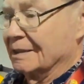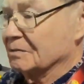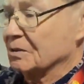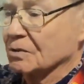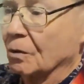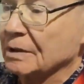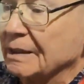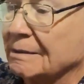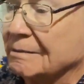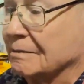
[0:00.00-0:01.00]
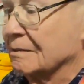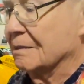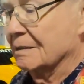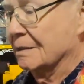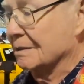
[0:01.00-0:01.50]
This is only
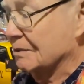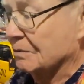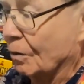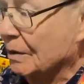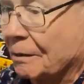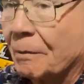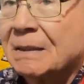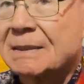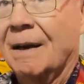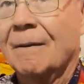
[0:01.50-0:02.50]
a race car.